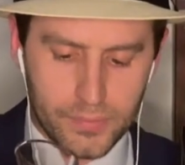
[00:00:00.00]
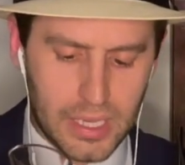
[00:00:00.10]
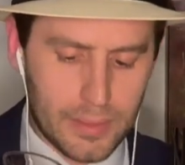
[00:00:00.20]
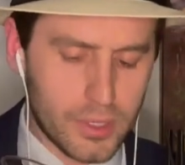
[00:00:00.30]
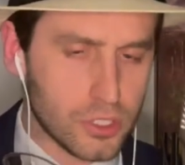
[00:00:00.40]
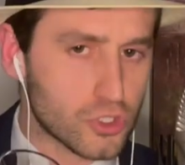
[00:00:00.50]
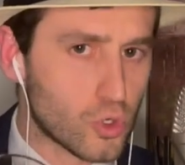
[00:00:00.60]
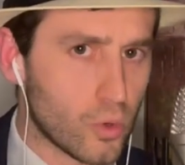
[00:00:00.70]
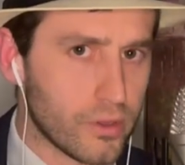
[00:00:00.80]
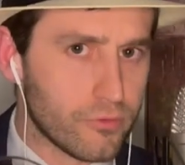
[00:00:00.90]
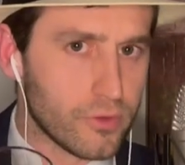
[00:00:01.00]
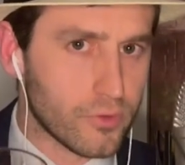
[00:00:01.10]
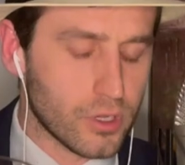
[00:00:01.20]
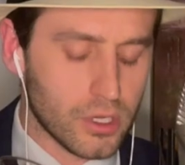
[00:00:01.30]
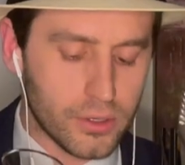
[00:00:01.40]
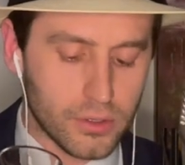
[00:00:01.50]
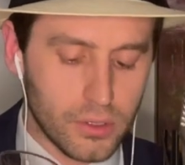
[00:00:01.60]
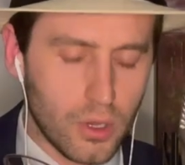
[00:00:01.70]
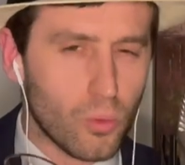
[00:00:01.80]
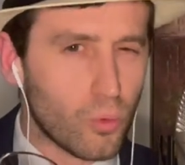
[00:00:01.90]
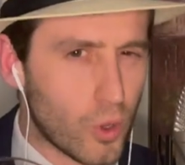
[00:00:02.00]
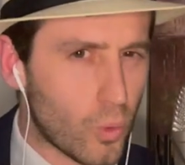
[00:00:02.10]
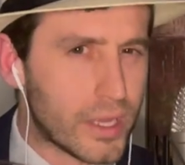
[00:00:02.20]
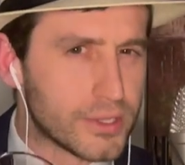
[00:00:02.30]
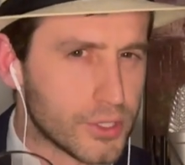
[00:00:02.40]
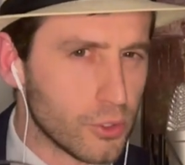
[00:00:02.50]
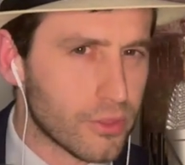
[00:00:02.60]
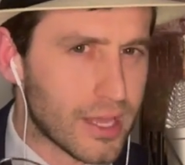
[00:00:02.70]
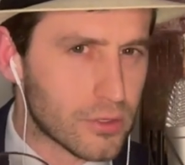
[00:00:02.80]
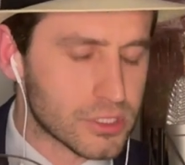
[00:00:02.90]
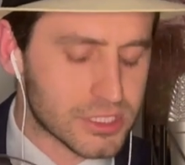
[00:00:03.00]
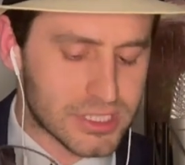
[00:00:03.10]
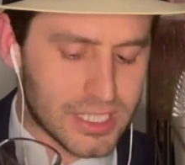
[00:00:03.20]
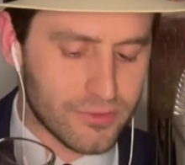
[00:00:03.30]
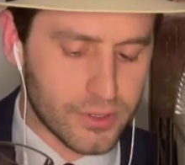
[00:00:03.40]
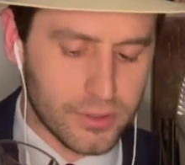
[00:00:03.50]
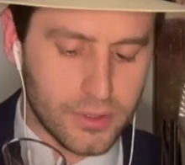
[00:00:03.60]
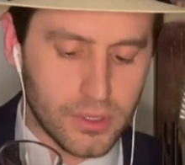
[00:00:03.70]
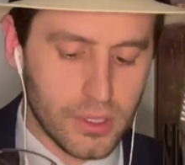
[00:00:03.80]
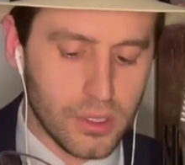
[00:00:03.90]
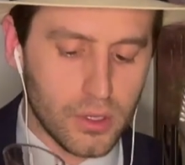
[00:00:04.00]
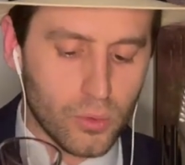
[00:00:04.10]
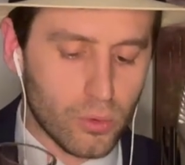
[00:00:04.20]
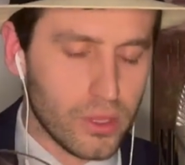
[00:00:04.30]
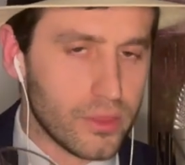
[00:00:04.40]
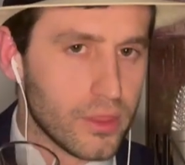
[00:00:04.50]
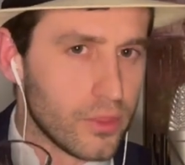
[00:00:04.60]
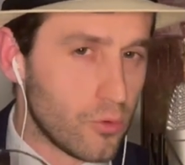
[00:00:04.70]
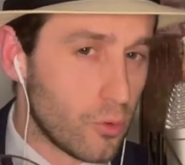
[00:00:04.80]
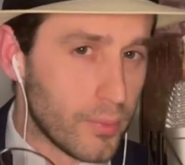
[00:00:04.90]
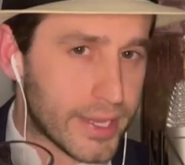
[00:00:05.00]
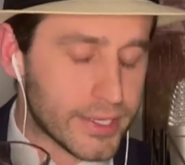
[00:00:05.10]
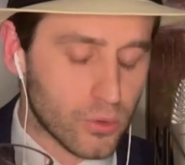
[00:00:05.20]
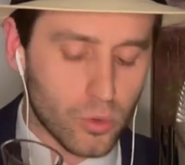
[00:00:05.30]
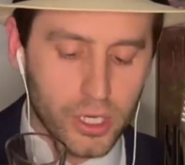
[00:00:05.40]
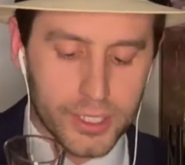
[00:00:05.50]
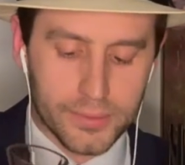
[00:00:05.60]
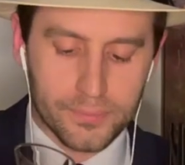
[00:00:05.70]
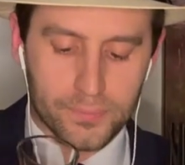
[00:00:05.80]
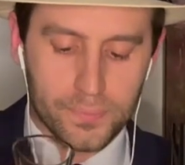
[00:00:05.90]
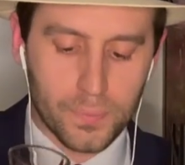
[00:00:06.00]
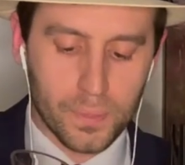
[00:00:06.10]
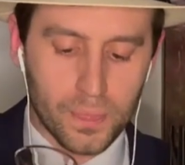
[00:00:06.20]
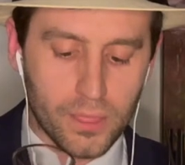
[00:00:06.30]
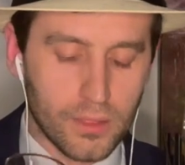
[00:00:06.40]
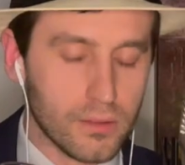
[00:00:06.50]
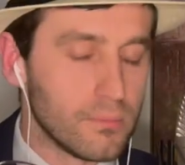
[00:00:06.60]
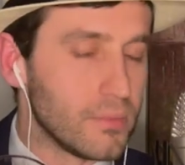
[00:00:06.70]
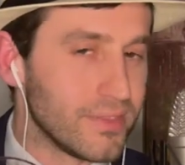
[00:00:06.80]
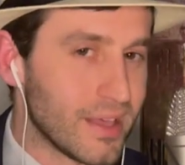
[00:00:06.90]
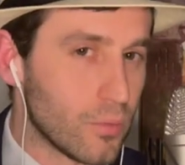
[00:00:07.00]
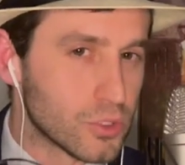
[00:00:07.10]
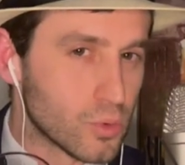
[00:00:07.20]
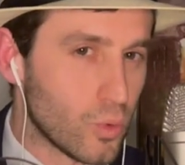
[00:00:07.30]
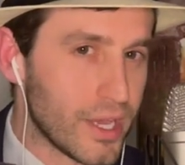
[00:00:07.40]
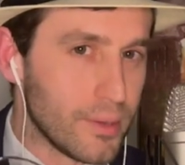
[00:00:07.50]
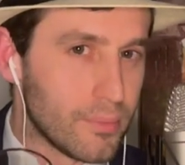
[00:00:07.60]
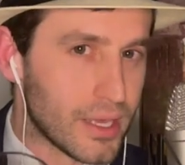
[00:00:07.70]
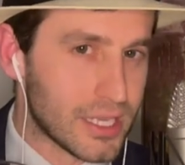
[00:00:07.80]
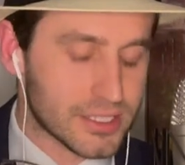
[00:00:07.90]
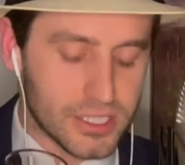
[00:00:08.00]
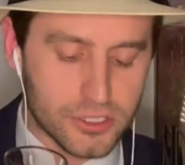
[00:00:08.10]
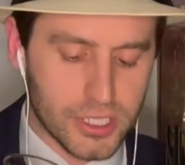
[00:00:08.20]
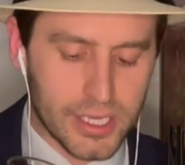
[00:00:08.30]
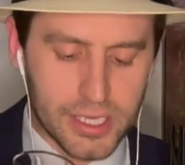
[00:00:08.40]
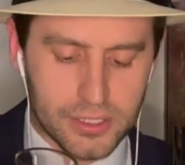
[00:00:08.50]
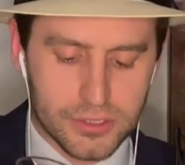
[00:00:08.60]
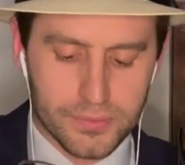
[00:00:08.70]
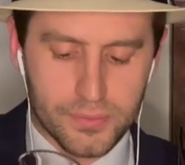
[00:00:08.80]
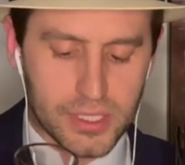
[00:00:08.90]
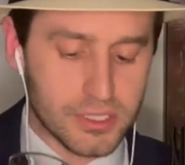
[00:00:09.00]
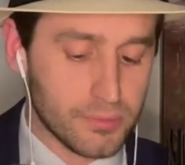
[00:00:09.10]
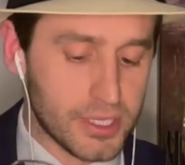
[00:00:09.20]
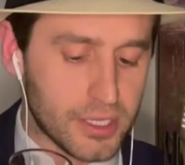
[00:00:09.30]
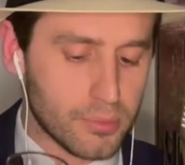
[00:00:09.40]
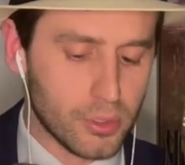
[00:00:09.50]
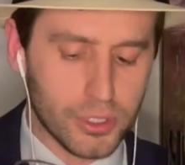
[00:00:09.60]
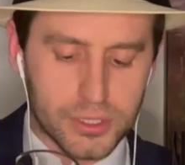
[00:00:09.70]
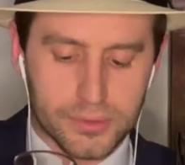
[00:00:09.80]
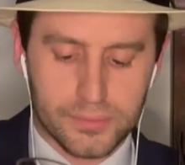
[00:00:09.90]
I'm not sure if we went 2007 with the Romanian wine, but that was way past its age, its peak point.